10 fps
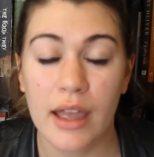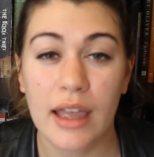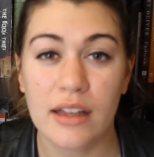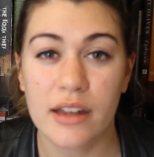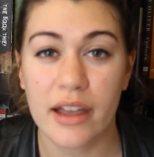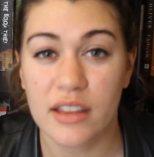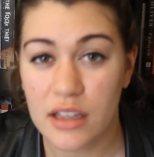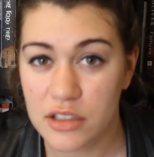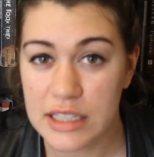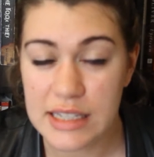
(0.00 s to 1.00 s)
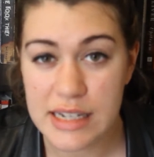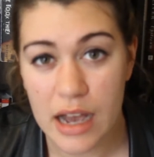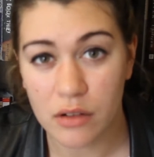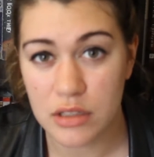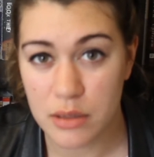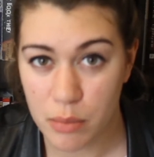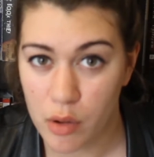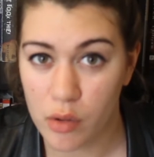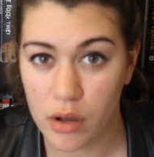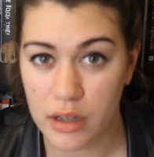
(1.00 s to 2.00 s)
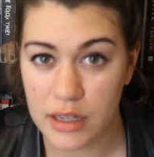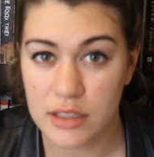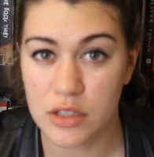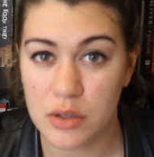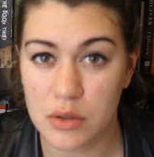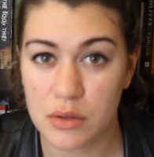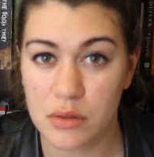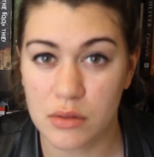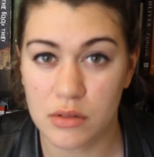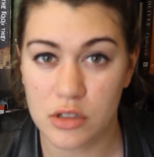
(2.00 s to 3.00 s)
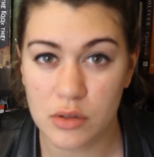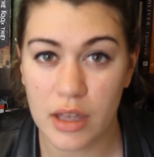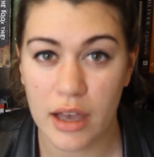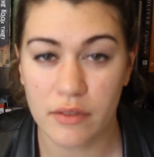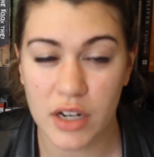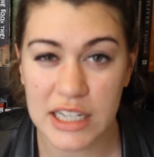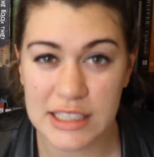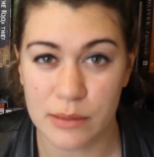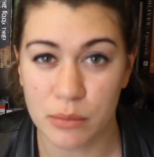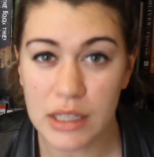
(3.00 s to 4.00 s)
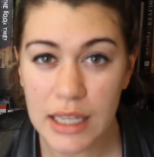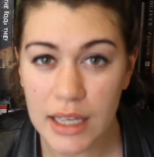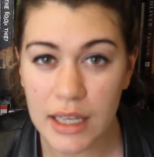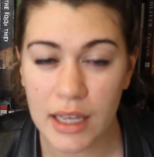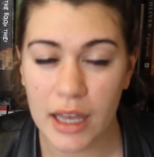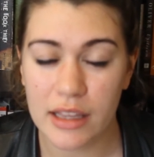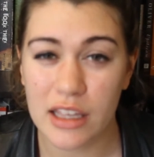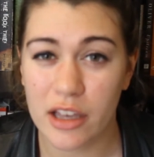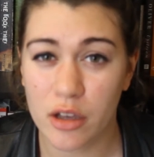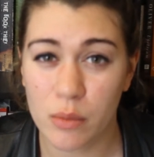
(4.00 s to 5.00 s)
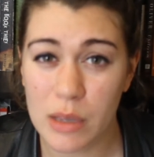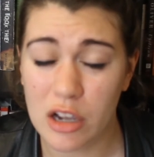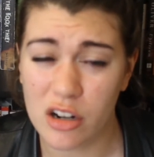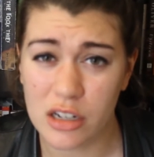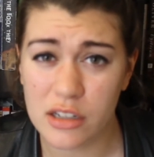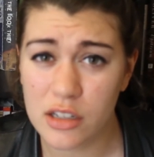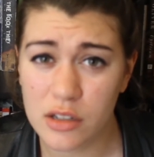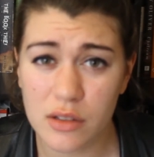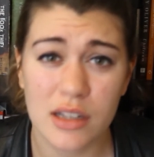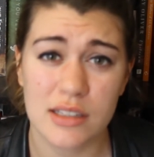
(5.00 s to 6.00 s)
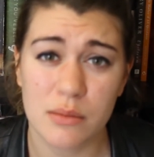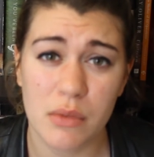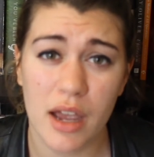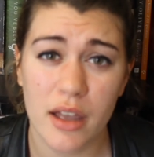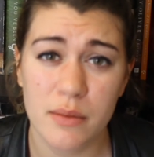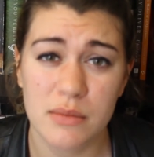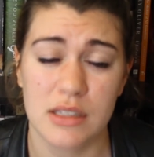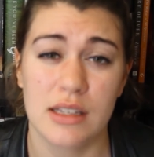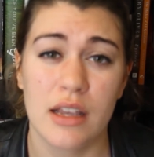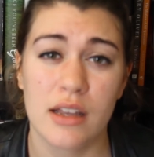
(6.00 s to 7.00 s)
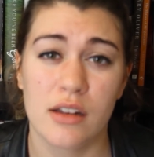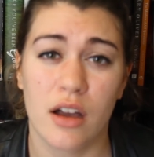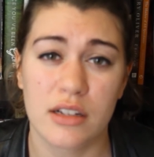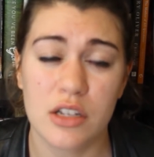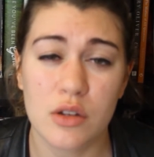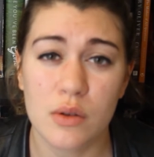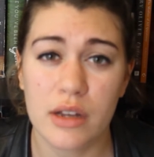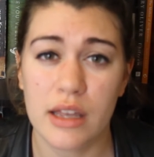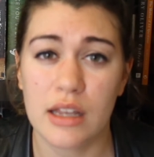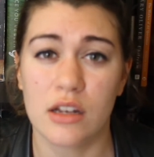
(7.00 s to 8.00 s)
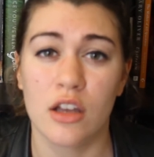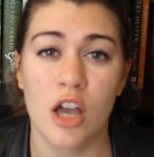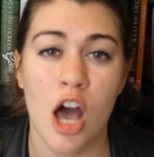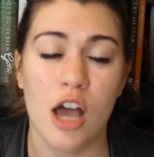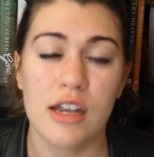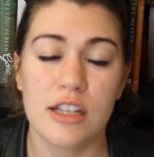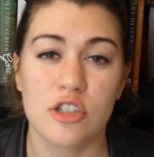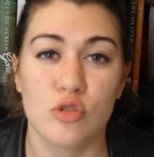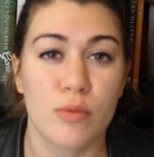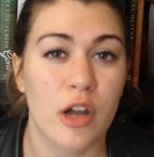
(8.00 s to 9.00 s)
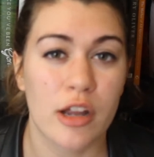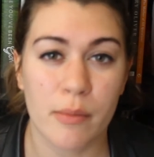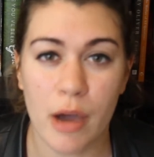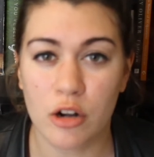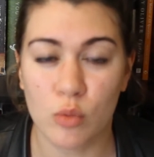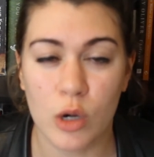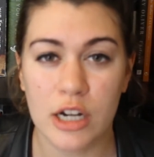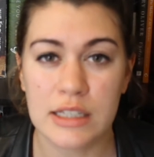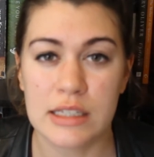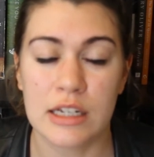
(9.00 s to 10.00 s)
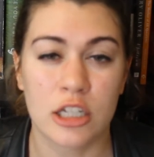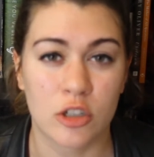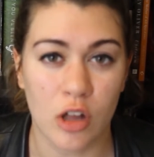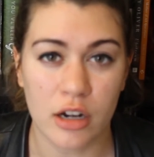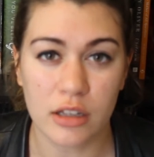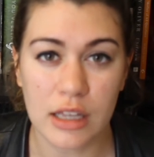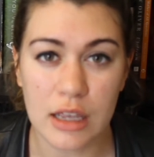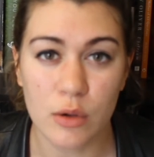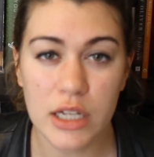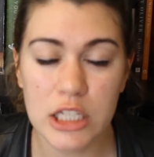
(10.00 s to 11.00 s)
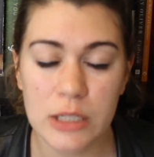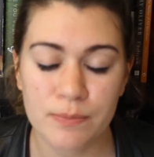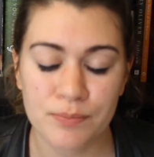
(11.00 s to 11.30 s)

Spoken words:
And I think she's a talented poet to do that very simply. I think it could be hard to do that sometimes, not to do it in an exuberant amount of words and in a lot of language.